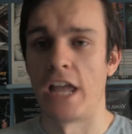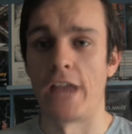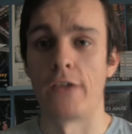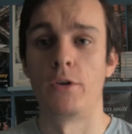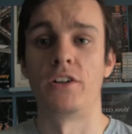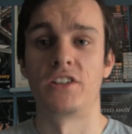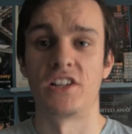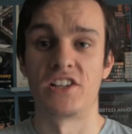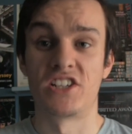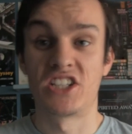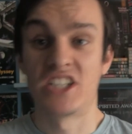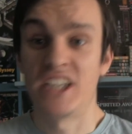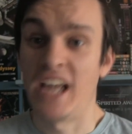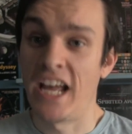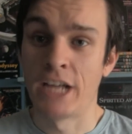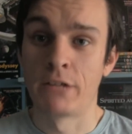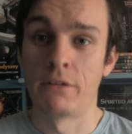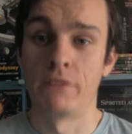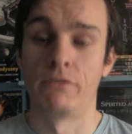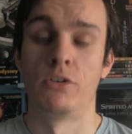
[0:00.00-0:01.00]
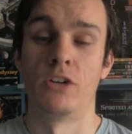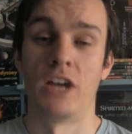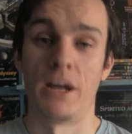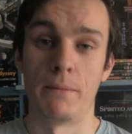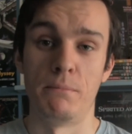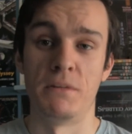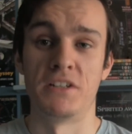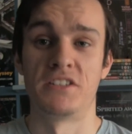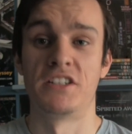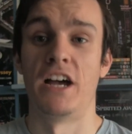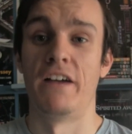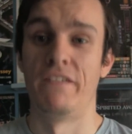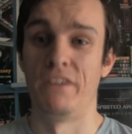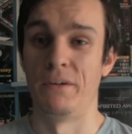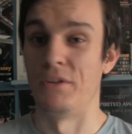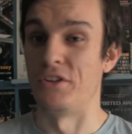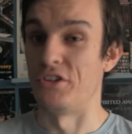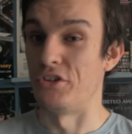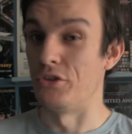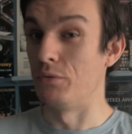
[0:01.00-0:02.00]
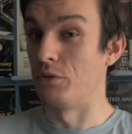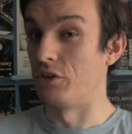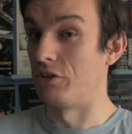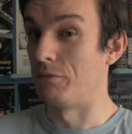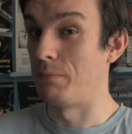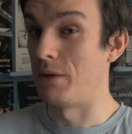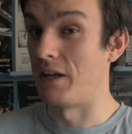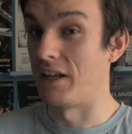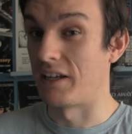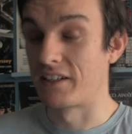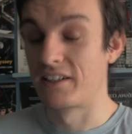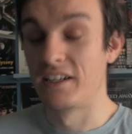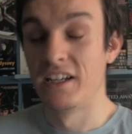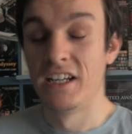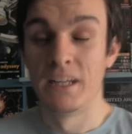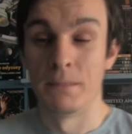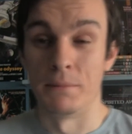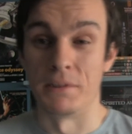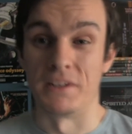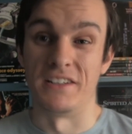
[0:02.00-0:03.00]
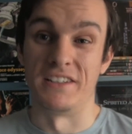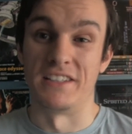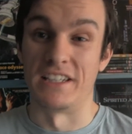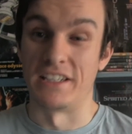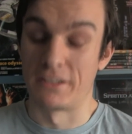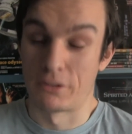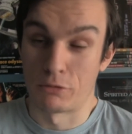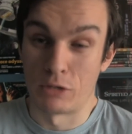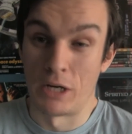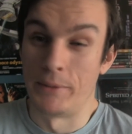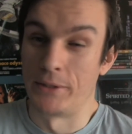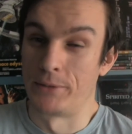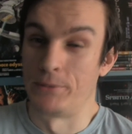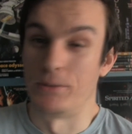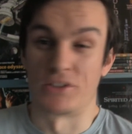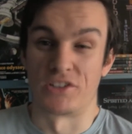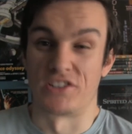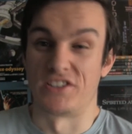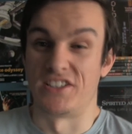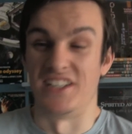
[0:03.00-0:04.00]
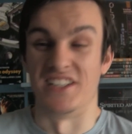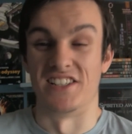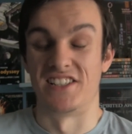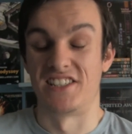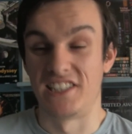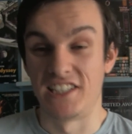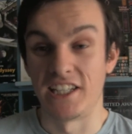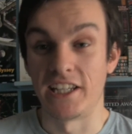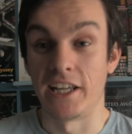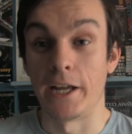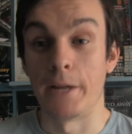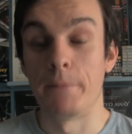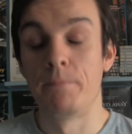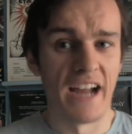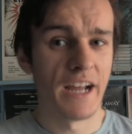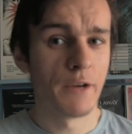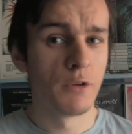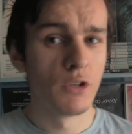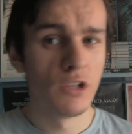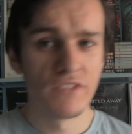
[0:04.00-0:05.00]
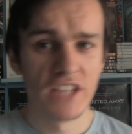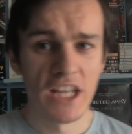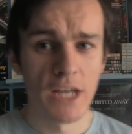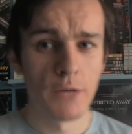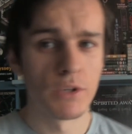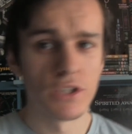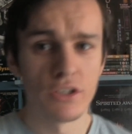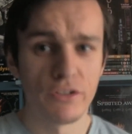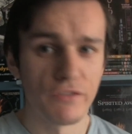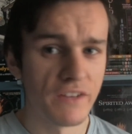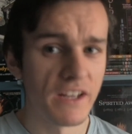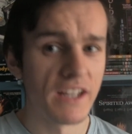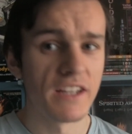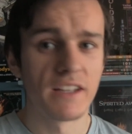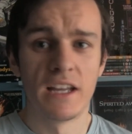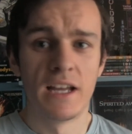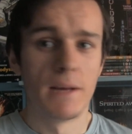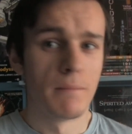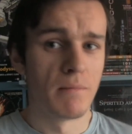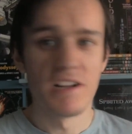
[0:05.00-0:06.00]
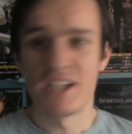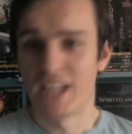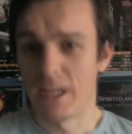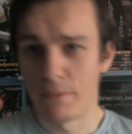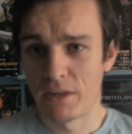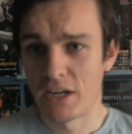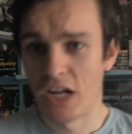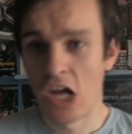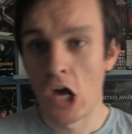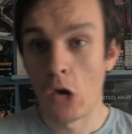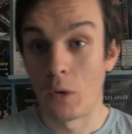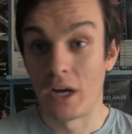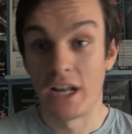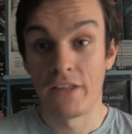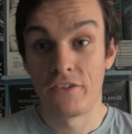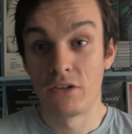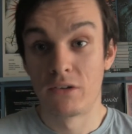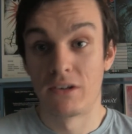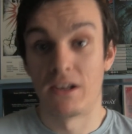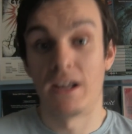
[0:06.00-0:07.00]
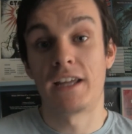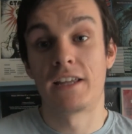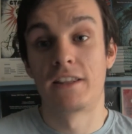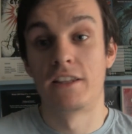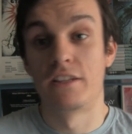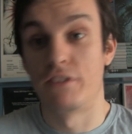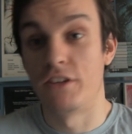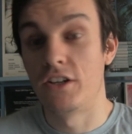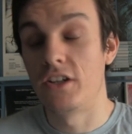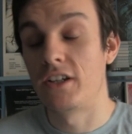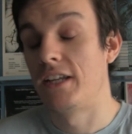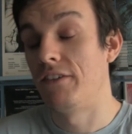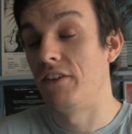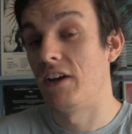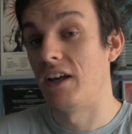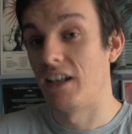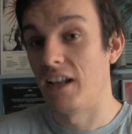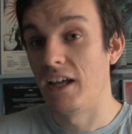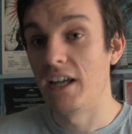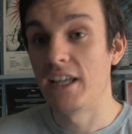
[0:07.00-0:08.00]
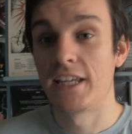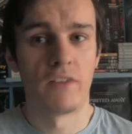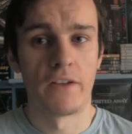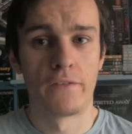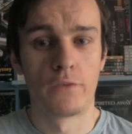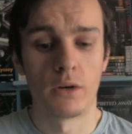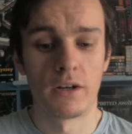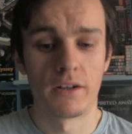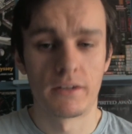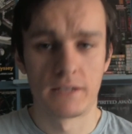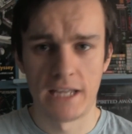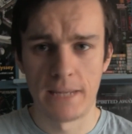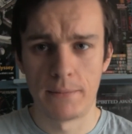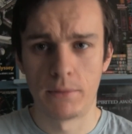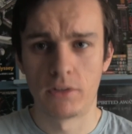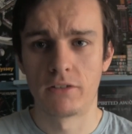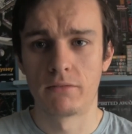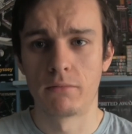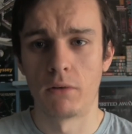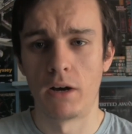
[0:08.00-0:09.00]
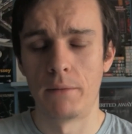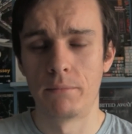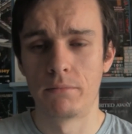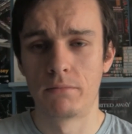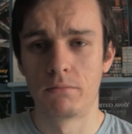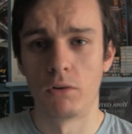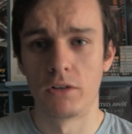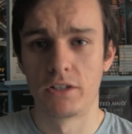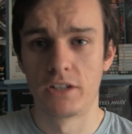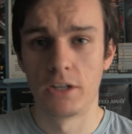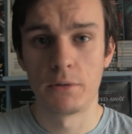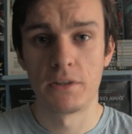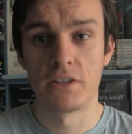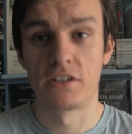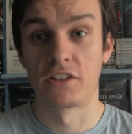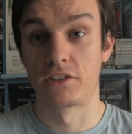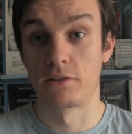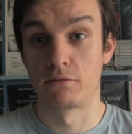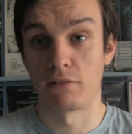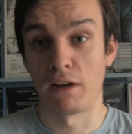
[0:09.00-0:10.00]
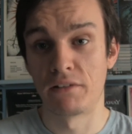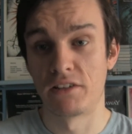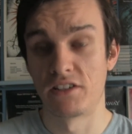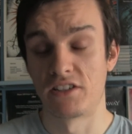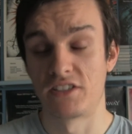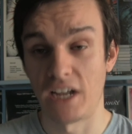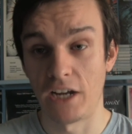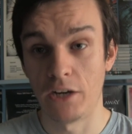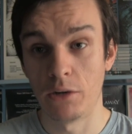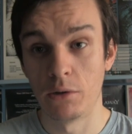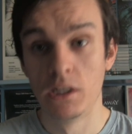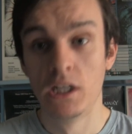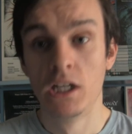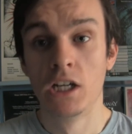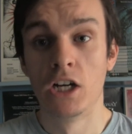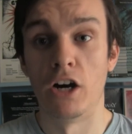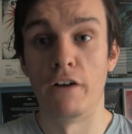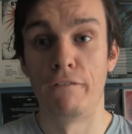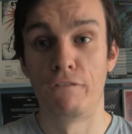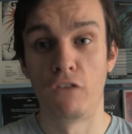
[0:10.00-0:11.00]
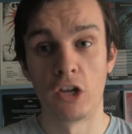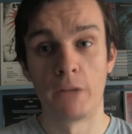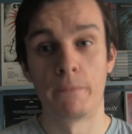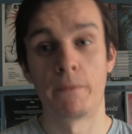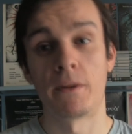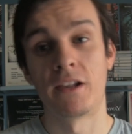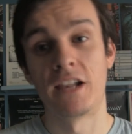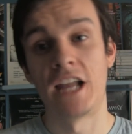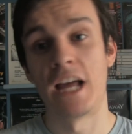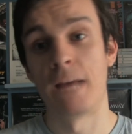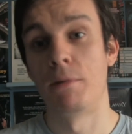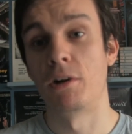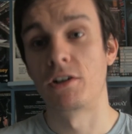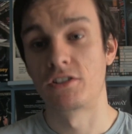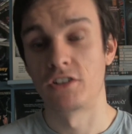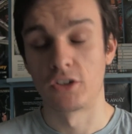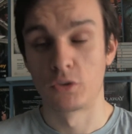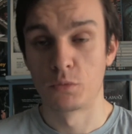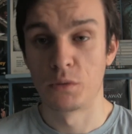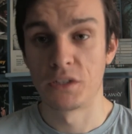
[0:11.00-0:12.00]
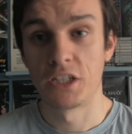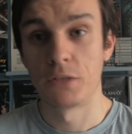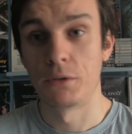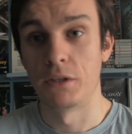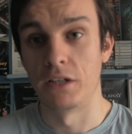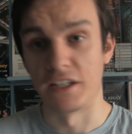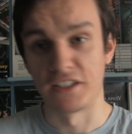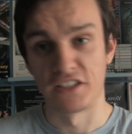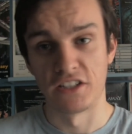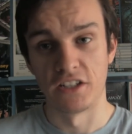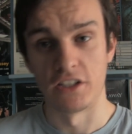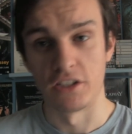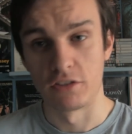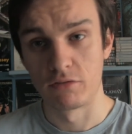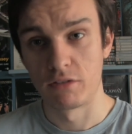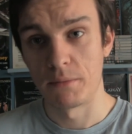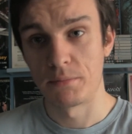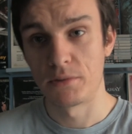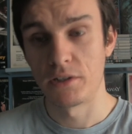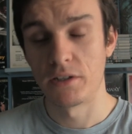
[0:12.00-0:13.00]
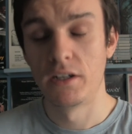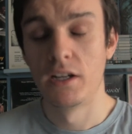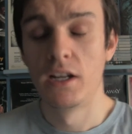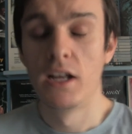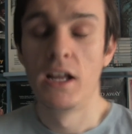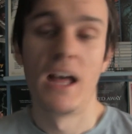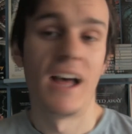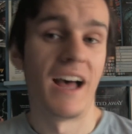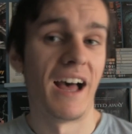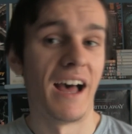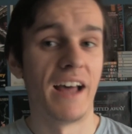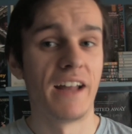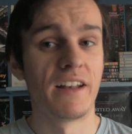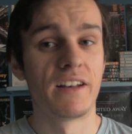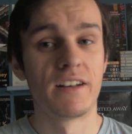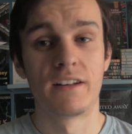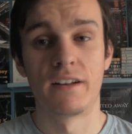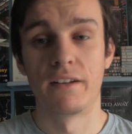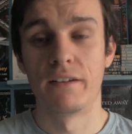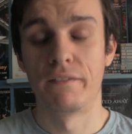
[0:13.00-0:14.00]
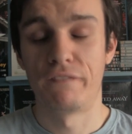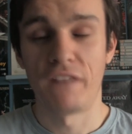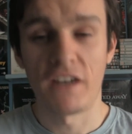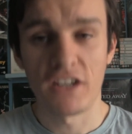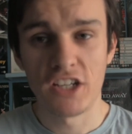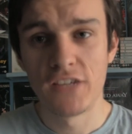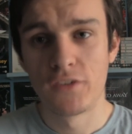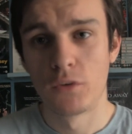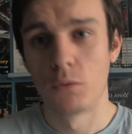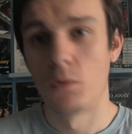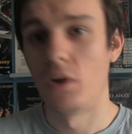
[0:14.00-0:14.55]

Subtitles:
if you want to check whether or not I missed out a film that you would have picked, because it's quite possible I just didn't see it. And I would love to hear what you think. Please let me know, and if you like this video, give it a like. If you want to keep up with what I'm doing, you can subscribe to this channel or follow me on Letterboxd or Twitter with links in the description. And thank you for